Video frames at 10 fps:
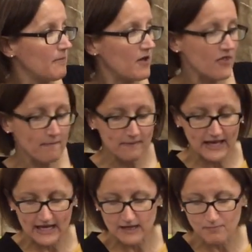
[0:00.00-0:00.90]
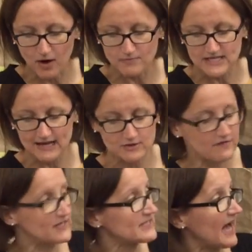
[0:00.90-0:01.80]
but the pea popped out
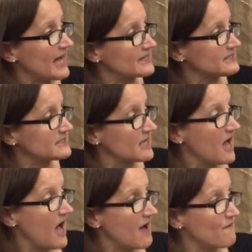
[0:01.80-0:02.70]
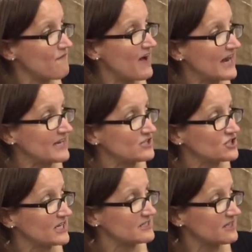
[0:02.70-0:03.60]
of his hands and
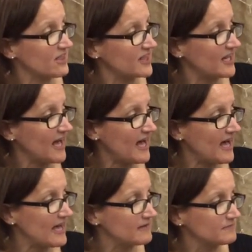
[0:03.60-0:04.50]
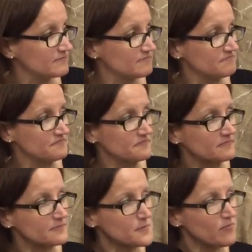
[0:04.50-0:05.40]
vanished into thin air.
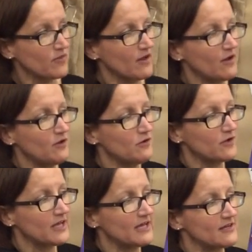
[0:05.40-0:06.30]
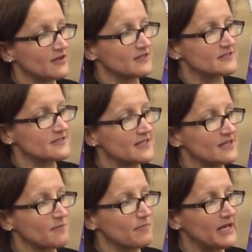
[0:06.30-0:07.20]
Look here, you can see
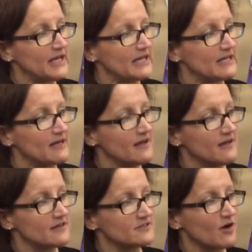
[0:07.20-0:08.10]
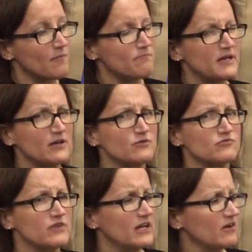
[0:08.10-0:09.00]
the pea. He's got a big
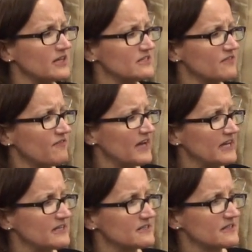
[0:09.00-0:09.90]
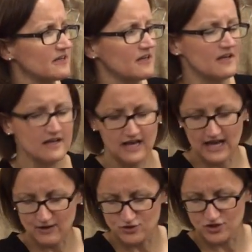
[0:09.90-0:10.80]
grin on his face.
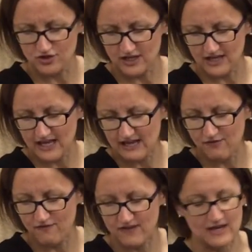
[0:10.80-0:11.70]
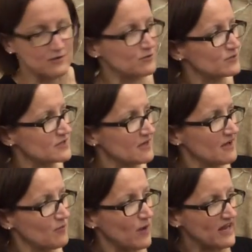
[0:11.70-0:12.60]
How do you think he feels
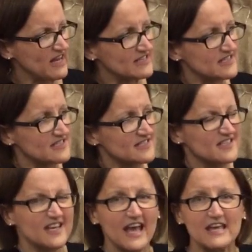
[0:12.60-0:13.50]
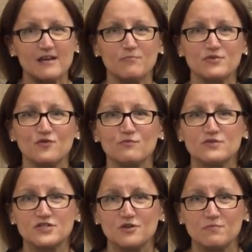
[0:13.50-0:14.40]
when he's escaped from
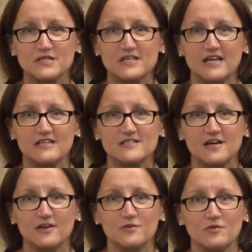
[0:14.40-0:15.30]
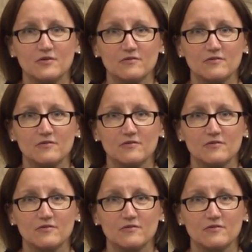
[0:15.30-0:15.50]
Supertato?